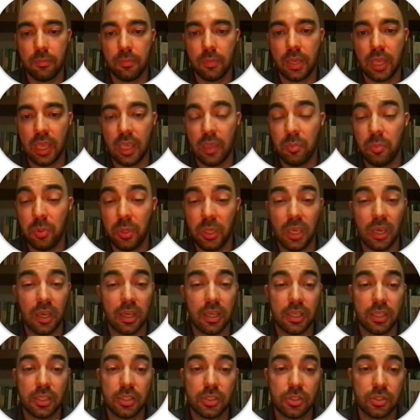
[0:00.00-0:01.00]

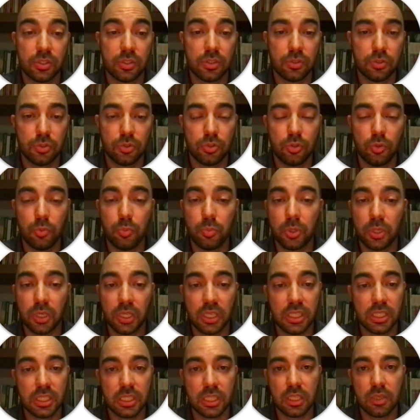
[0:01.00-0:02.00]
APIs super
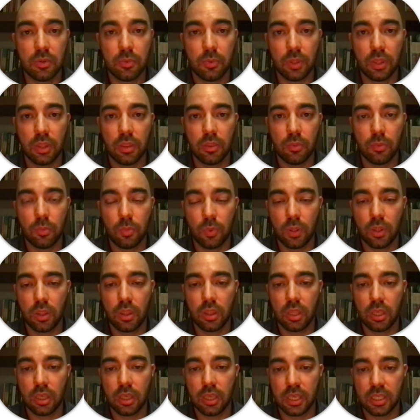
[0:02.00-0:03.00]
easily
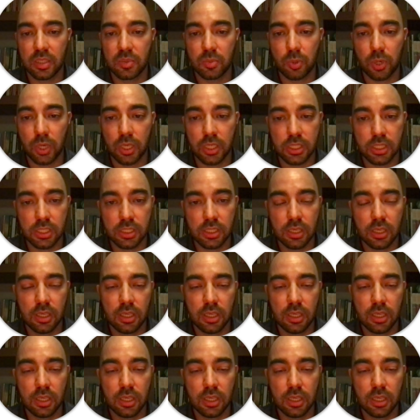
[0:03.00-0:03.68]
with Express,